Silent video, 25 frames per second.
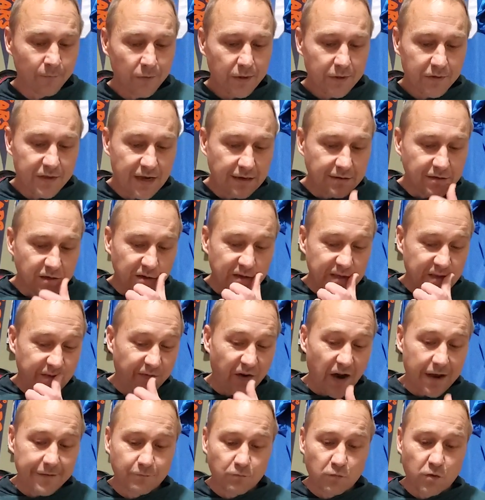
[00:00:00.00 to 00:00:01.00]
The under is
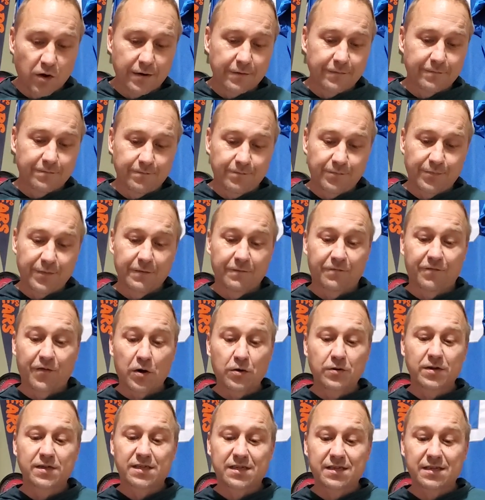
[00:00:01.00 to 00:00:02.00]
5-1
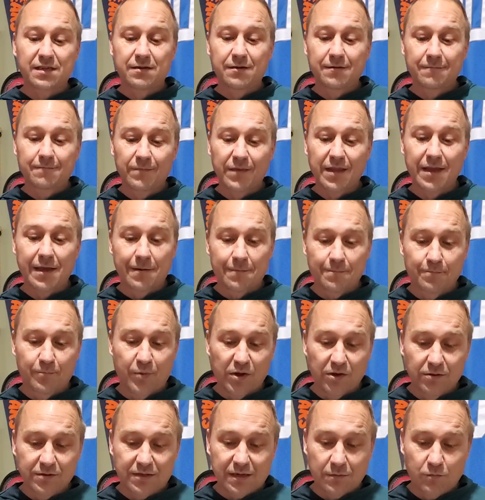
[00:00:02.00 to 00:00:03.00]
versus in
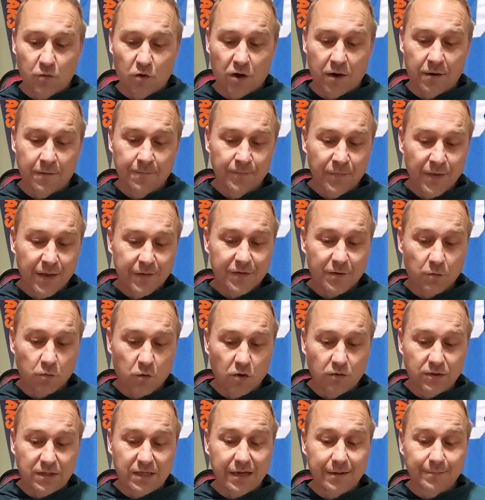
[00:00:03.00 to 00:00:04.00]
Baltimore. The
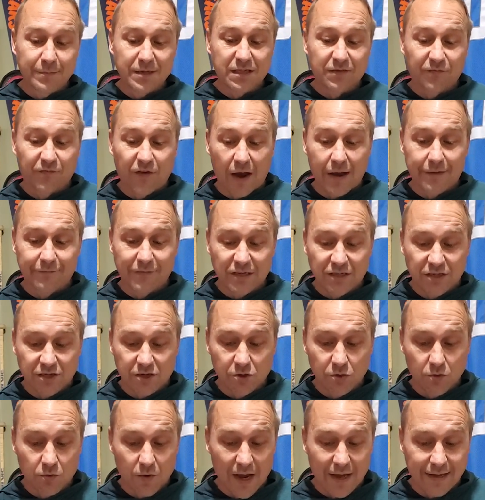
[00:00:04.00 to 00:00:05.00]
road team is
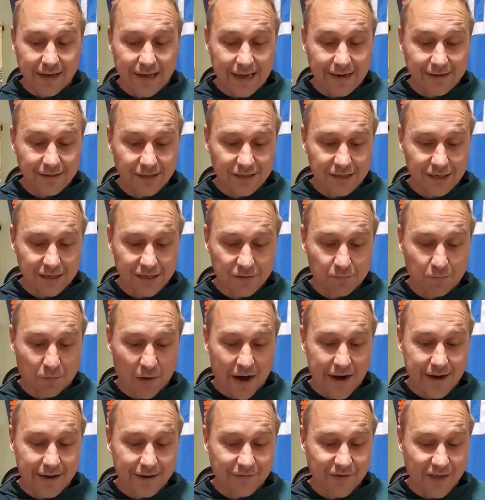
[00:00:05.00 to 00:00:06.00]
5-2 against the
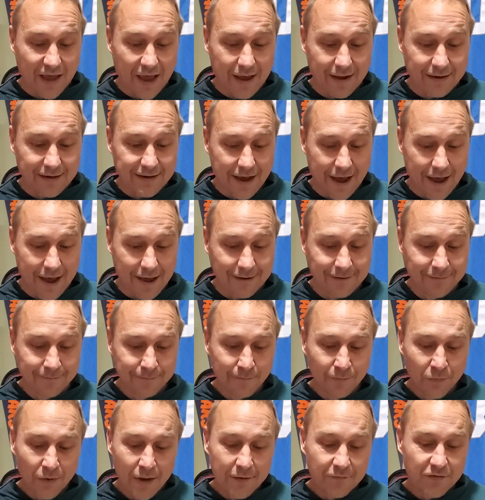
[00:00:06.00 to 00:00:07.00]
spread in the head-to-head. head to head
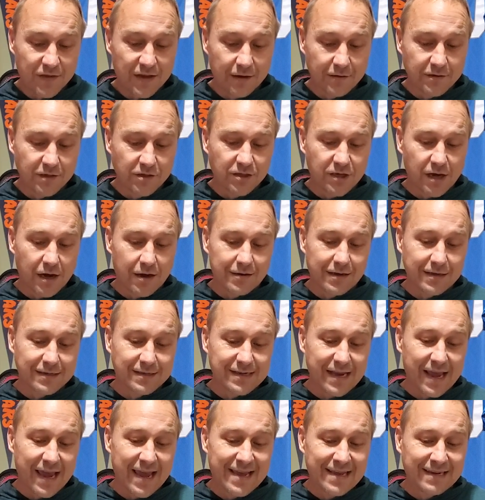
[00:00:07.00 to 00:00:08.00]
the underdog
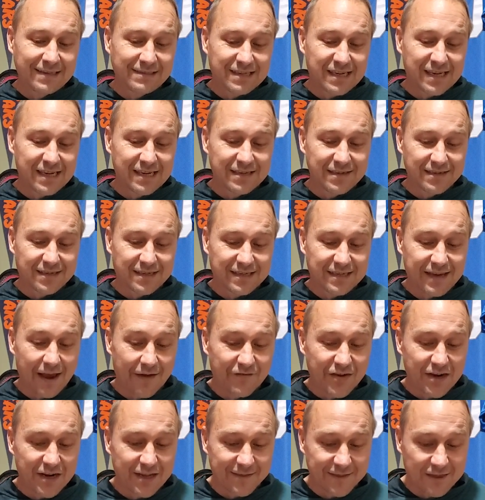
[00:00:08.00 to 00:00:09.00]
is
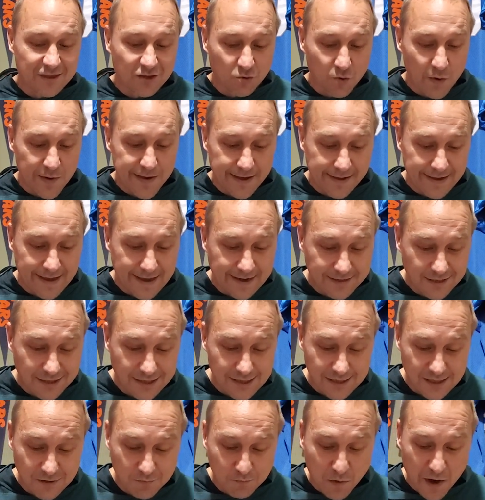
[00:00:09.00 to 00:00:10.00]
18-7 and 3 against
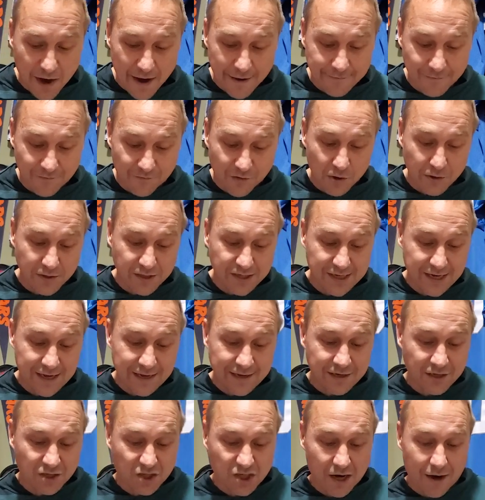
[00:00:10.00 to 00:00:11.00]
the spread versus
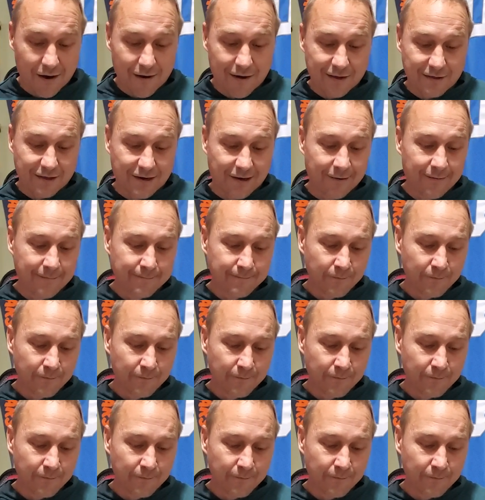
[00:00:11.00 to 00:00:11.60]
each other.